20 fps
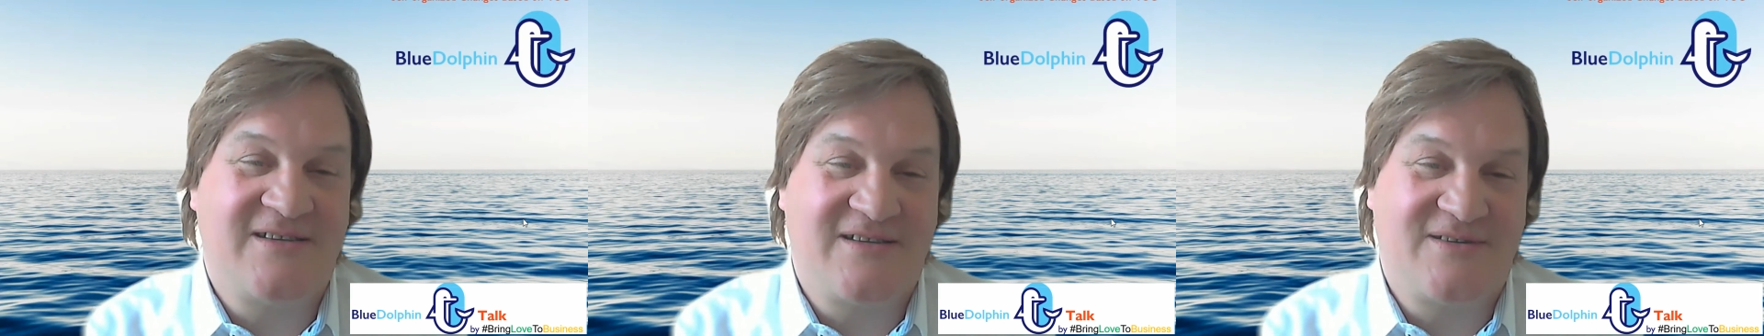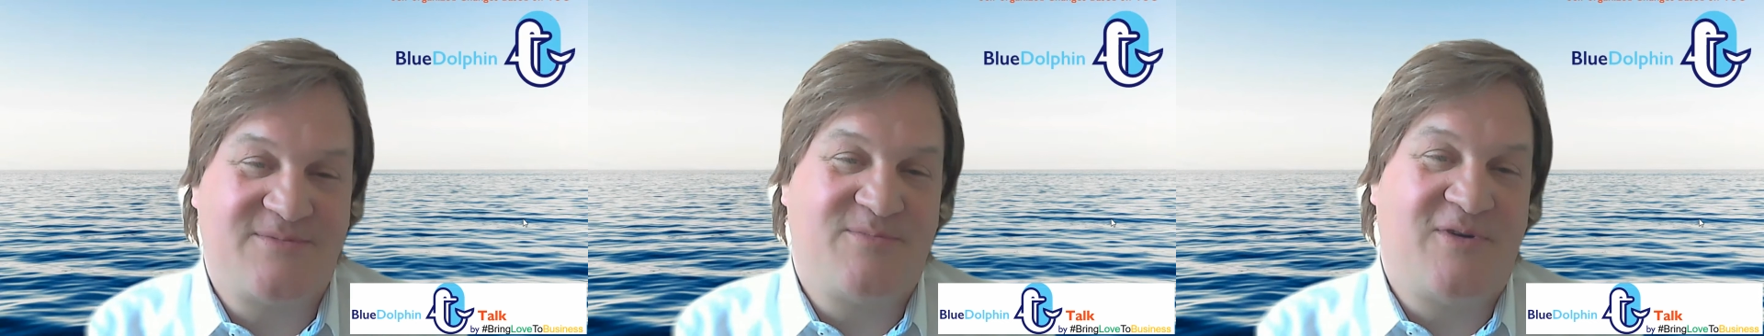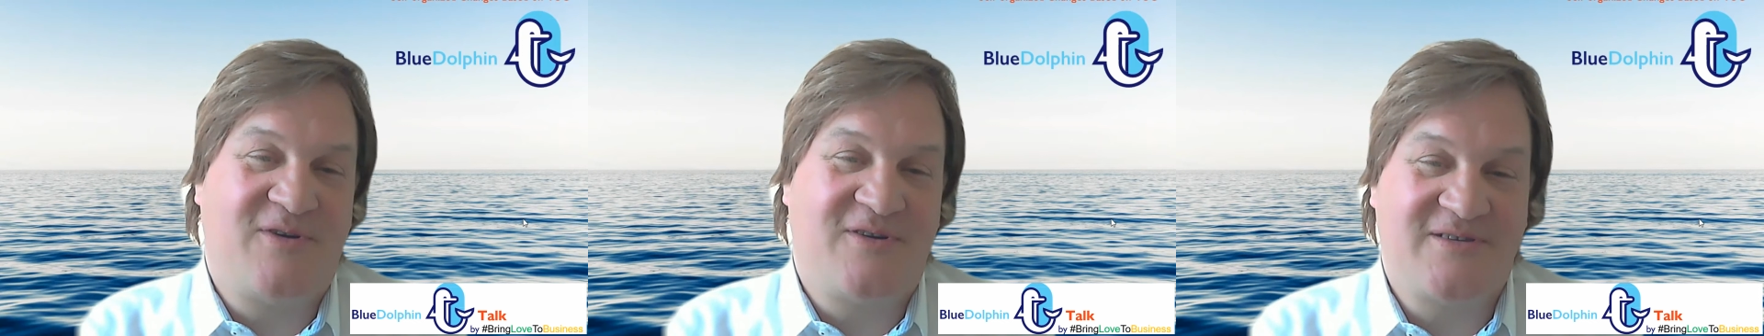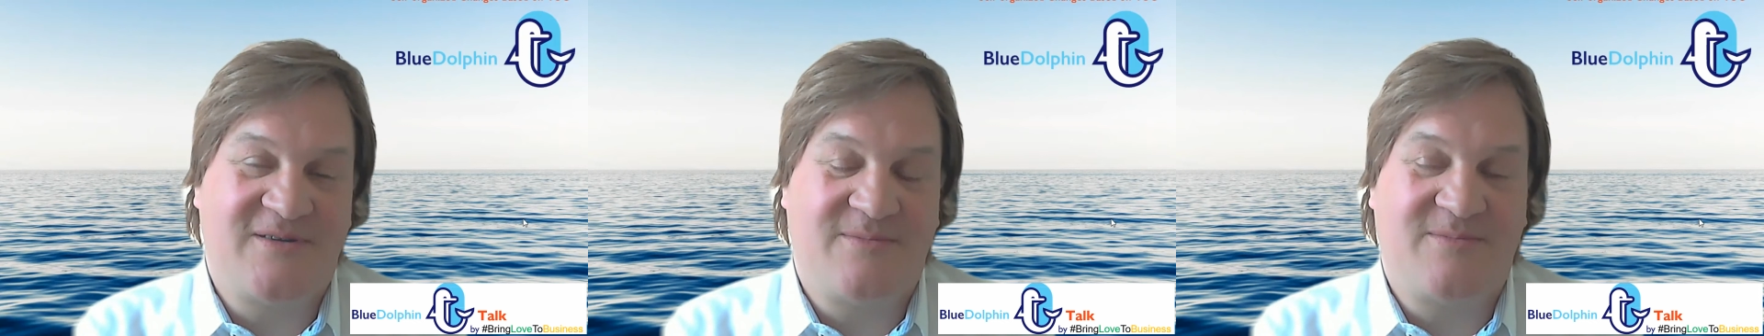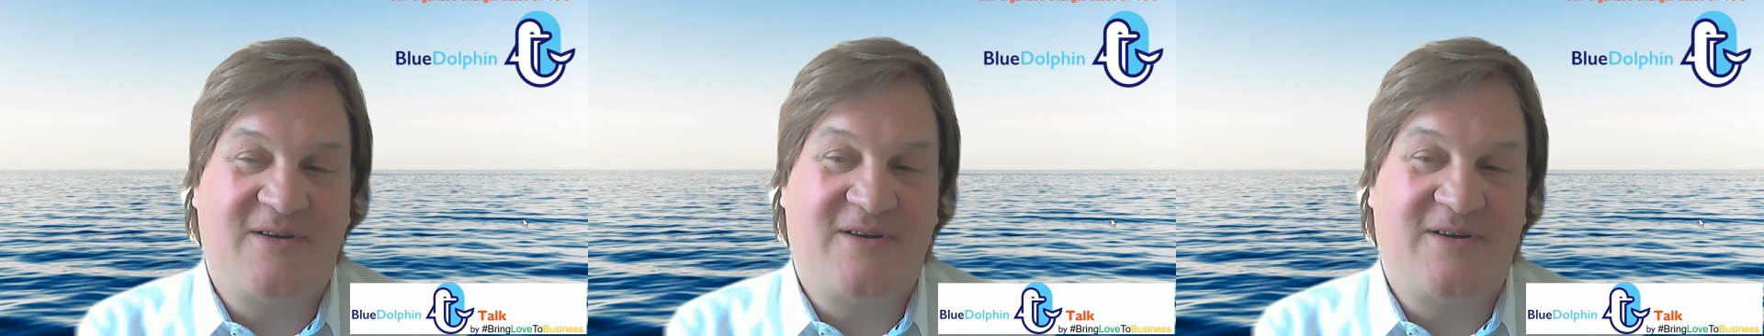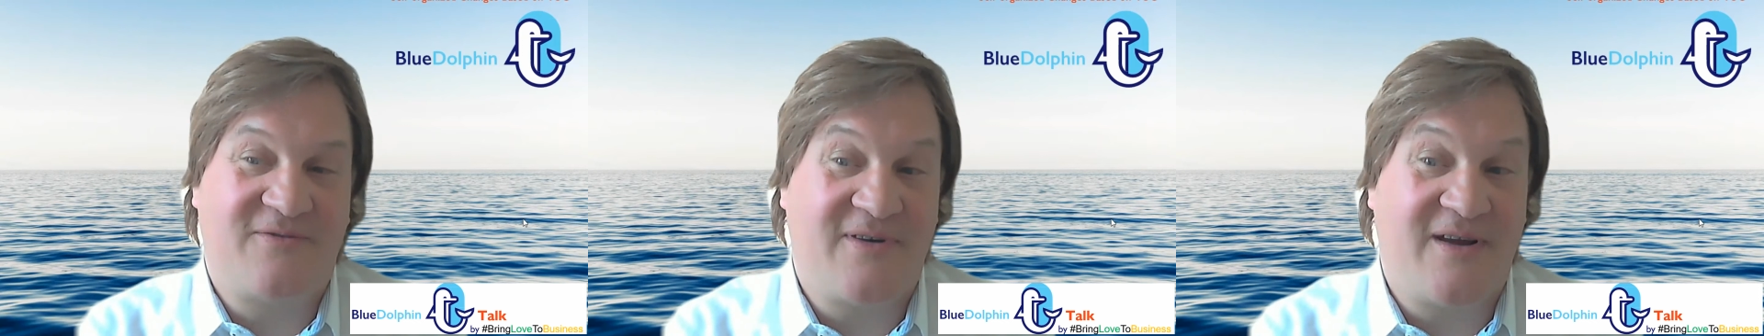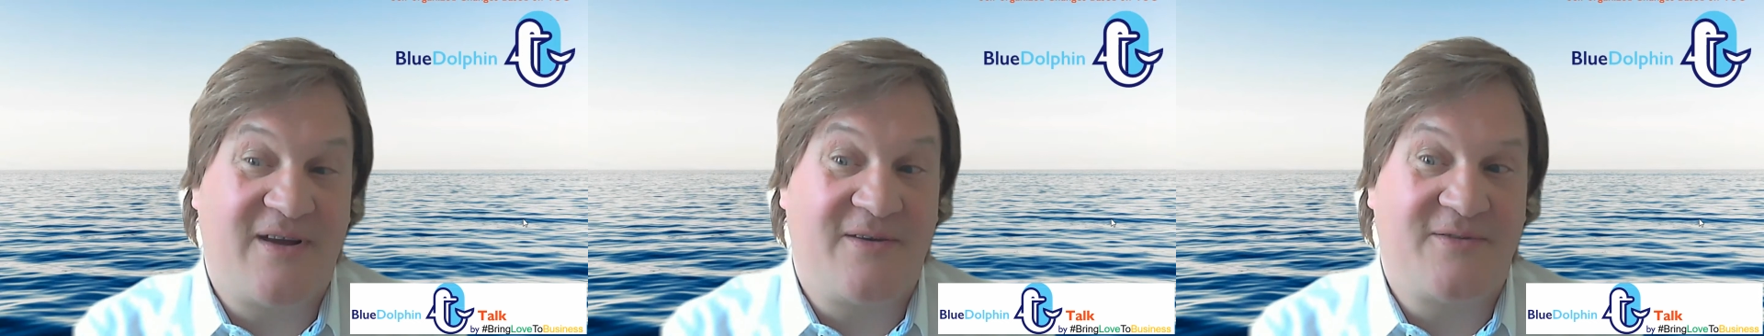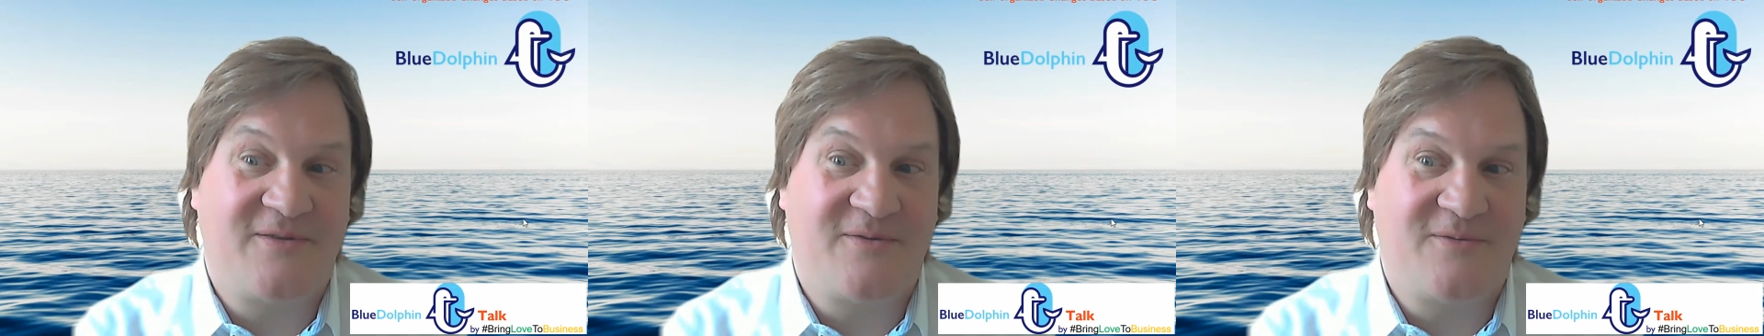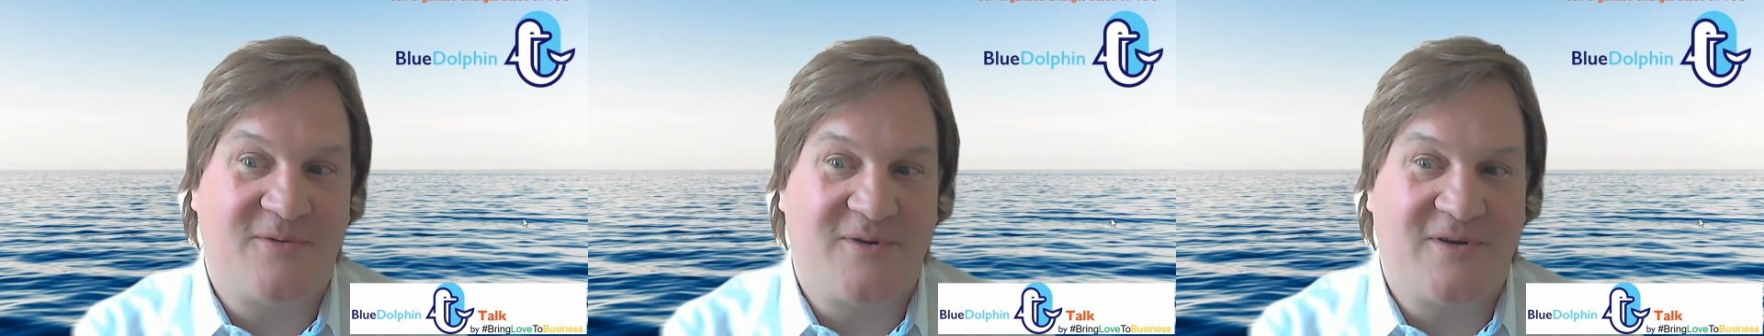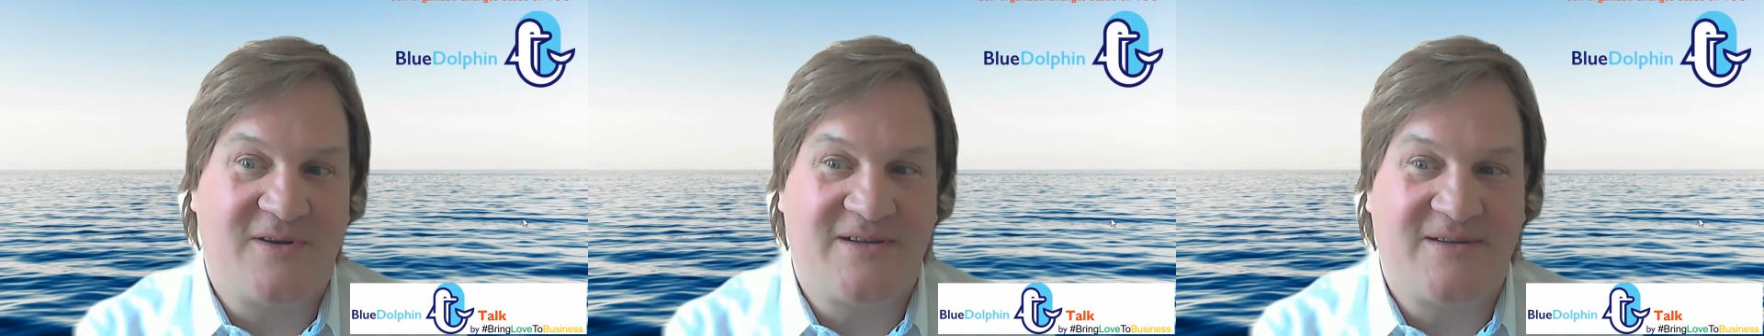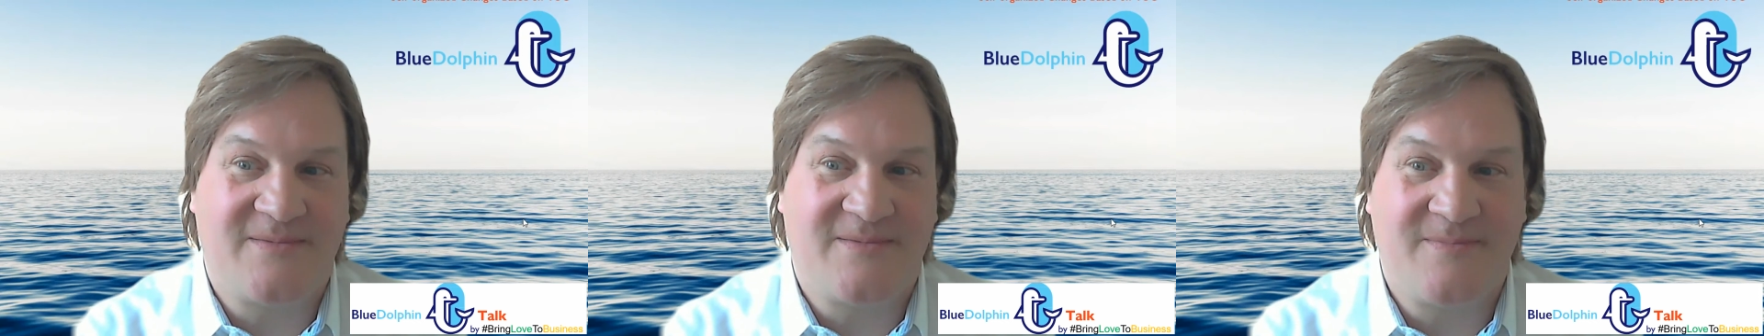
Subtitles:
as possible around the world.